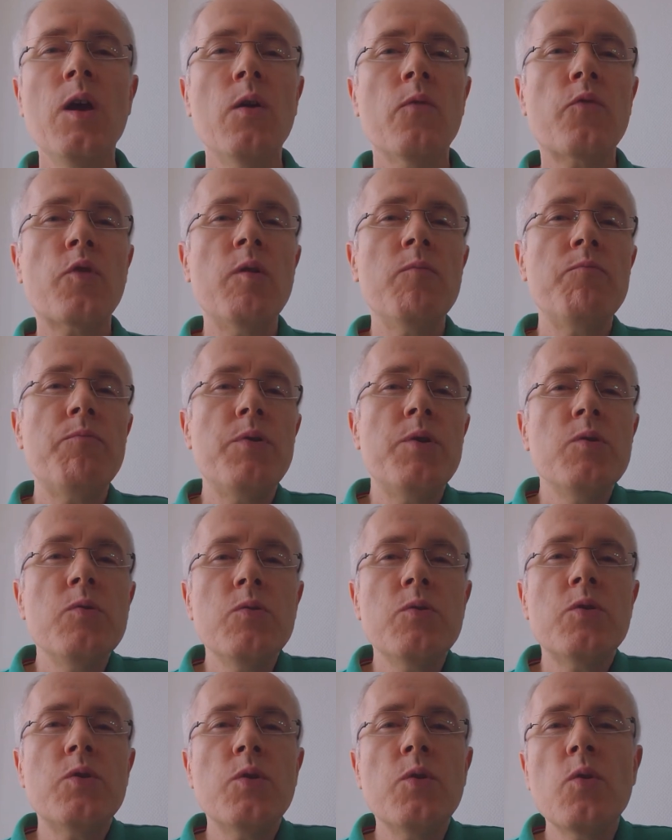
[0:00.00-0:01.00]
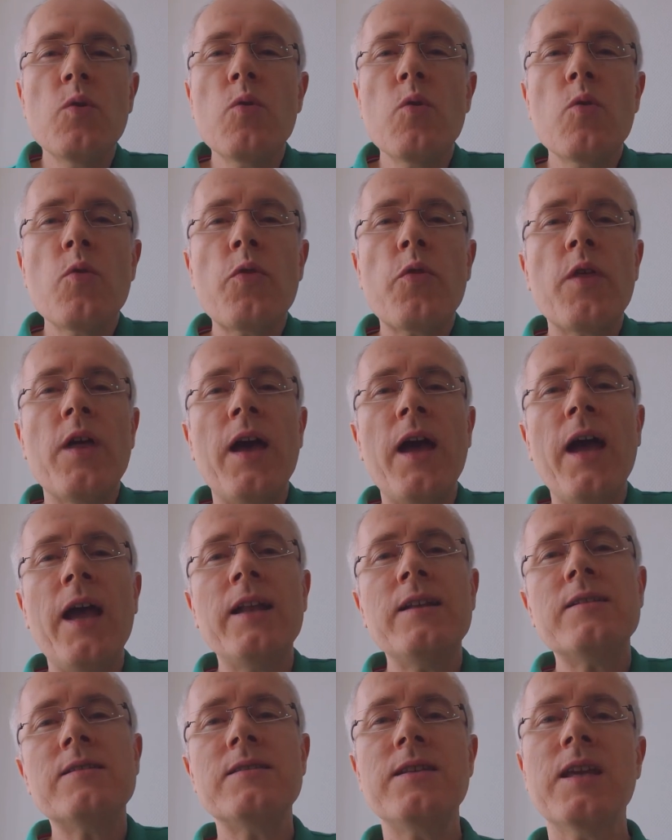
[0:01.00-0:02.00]
from Bluetooth
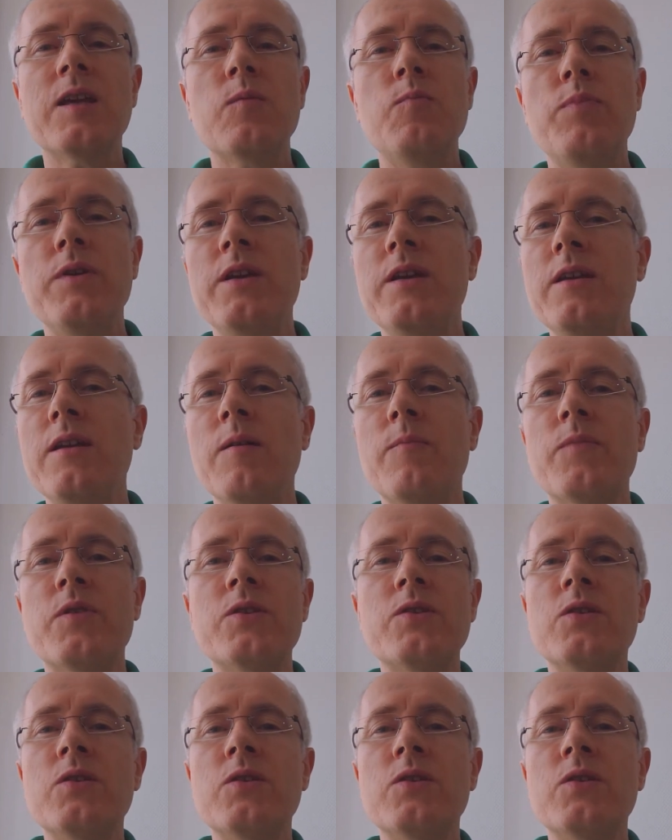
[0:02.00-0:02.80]
and Zigbee up